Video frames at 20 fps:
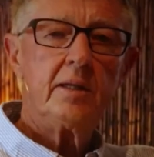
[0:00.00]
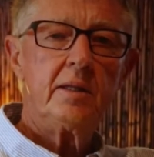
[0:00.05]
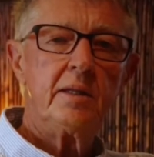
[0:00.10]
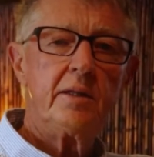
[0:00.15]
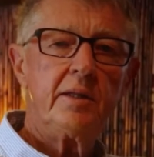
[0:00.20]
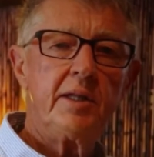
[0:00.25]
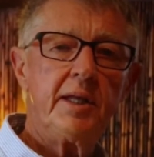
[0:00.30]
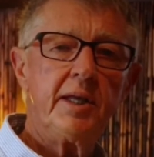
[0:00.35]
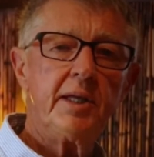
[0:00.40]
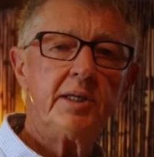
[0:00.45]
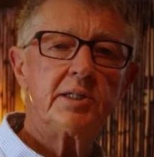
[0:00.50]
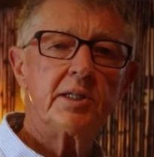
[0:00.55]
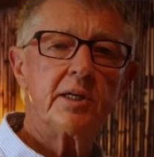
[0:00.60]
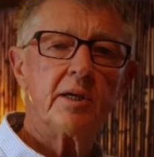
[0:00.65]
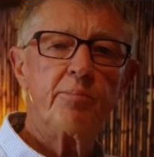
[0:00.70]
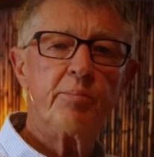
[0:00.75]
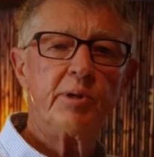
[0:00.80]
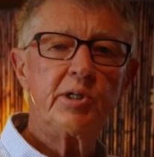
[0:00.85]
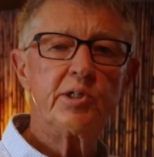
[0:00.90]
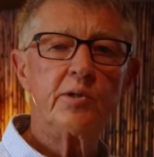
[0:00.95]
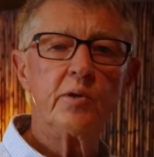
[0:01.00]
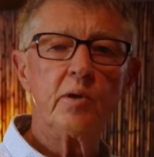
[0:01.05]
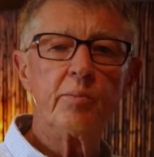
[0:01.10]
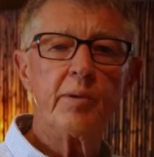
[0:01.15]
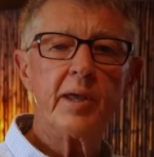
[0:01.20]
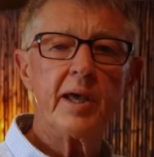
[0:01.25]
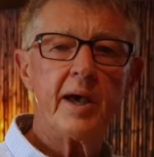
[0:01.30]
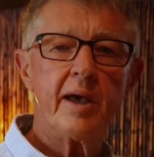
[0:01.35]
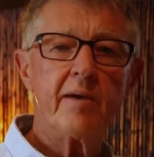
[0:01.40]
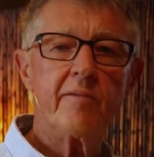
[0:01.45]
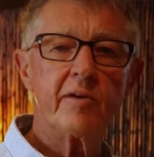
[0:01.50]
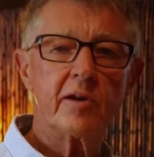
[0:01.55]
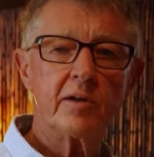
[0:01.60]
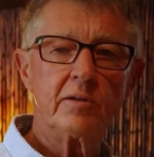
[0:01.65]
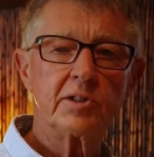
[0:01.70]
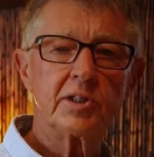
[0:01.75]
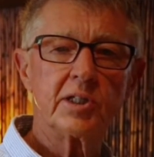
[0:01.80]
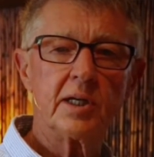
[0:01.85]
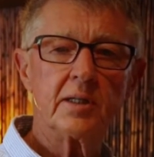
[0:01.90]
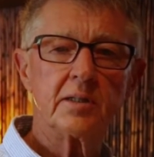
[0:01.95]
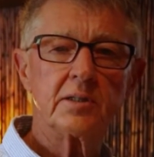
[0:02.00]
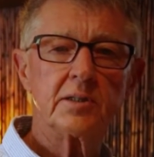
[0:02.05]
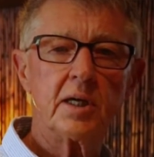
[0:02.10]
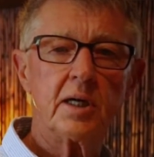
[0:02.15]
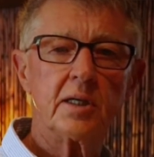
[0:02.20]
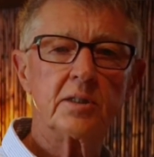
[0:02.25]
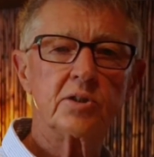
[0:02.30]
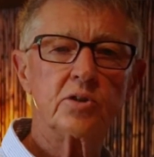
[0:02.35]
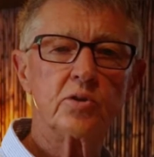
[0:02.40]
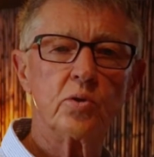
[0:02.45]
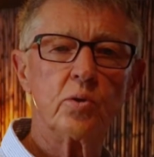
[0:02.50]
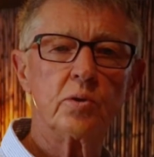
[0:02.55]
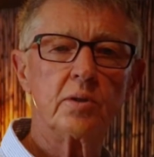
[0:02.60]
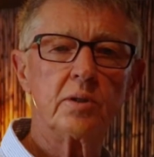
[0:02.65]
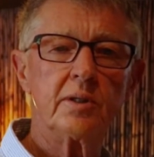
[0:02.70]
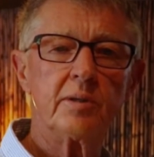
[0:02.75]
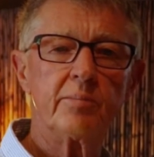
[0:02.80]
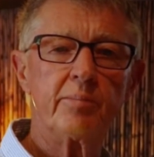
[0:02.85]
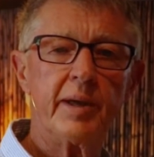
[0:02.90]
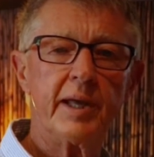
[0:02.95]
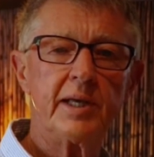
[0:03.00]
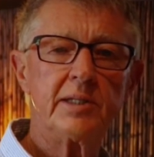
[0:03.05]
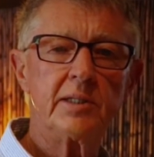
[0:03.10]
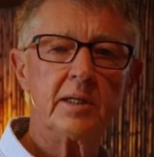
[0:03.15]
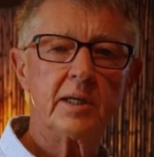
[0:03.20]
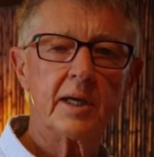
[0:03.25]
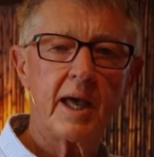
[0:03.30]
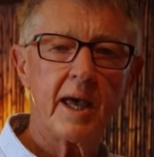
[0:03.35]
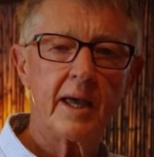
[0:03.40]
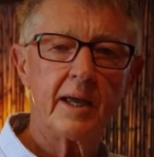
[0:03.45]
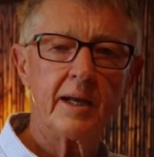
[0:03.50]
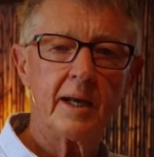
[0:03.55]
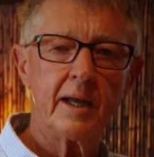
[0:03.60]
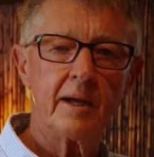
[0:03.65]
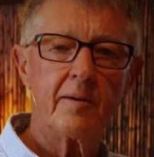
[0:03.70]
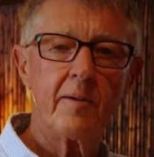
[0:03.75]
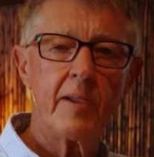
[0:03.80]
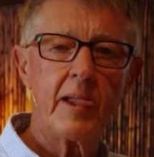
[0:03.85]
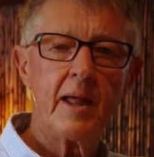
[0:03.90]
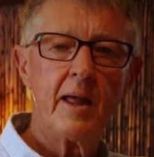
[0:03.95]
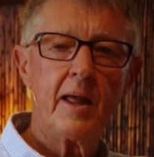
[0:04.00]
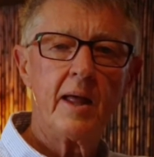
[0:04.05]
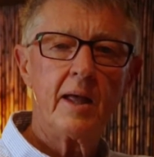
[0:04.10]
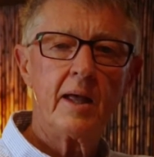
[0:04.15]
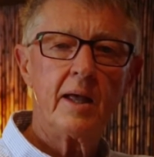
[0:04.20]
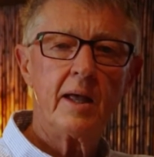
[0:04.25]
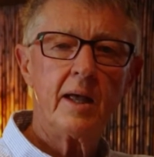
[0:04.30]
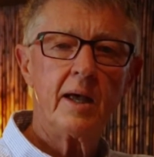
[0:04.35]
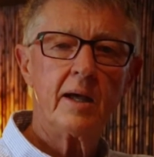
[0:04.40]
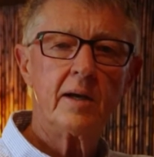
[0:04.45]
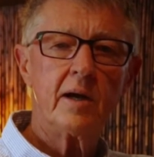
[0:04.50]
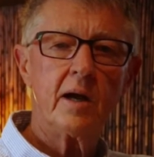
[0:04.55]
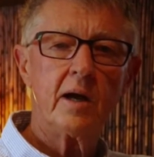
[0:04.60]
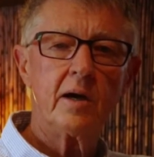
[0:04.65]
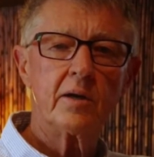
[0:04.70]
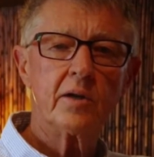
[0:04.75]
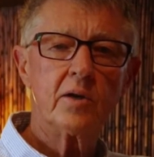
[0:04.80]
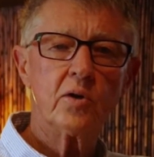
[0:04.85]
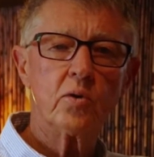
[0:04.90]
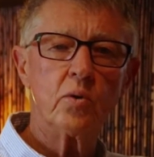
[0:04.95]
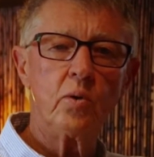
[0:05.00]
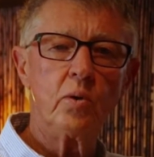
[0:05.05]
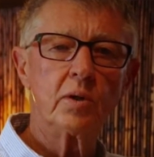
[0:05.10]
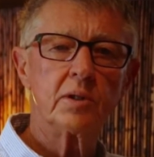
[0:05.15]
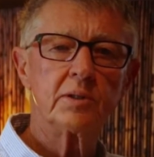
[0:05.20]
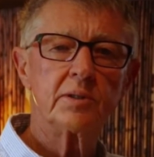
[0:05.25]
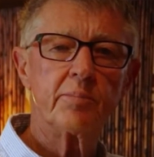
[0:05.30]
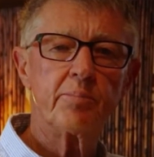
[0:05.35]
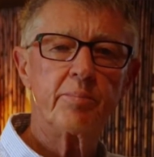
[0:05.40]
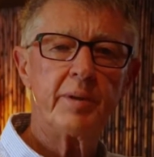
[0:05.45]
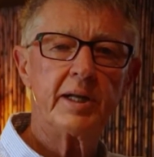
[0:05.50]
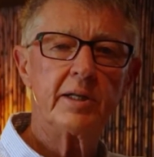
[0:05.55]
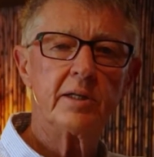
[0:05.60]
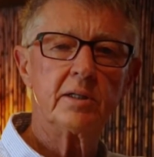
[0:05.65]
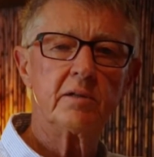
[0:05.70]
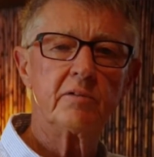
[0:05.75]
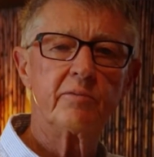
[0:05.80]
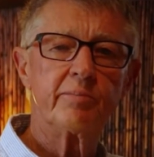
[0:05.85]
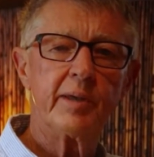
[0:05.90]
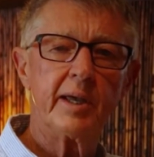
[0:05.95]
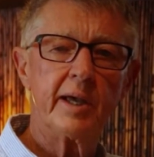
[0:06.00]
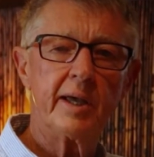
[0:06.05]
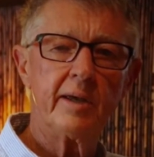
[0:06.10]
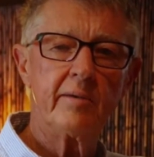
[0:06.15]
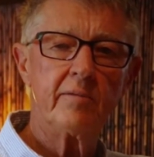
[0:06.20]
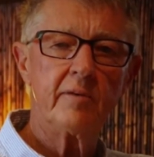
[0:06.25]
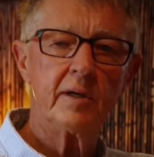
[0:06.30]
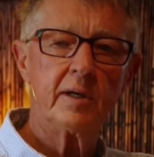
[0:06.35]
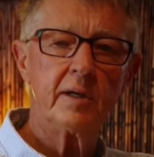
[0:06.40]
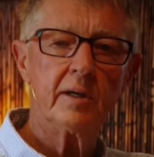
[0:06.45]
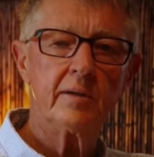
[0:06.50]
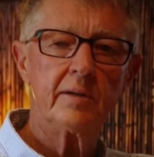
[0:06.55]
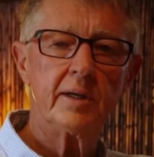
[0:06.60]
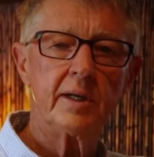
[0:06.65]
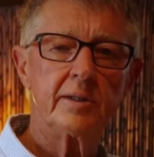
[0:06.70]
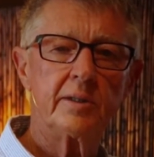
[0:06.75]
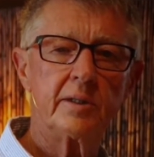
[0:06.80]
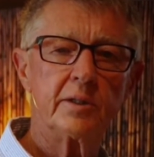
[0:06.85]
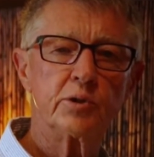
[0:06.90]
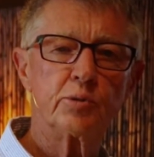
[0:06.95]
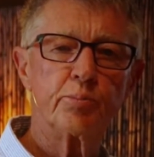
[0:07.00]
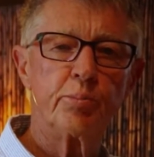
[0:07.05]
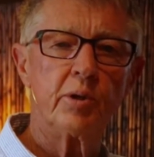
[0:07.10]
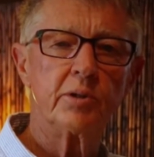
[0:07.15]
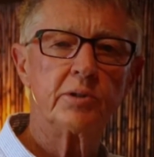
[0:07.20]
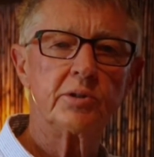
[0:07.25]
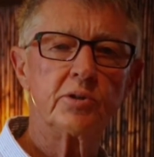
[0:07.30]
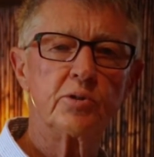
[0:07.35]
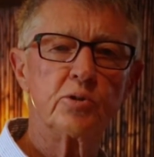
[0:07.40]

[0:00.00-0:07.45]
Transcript: These habitual behavioral chunks are stored in the basal ganglia and are recalled as a pattern of behavior that responds to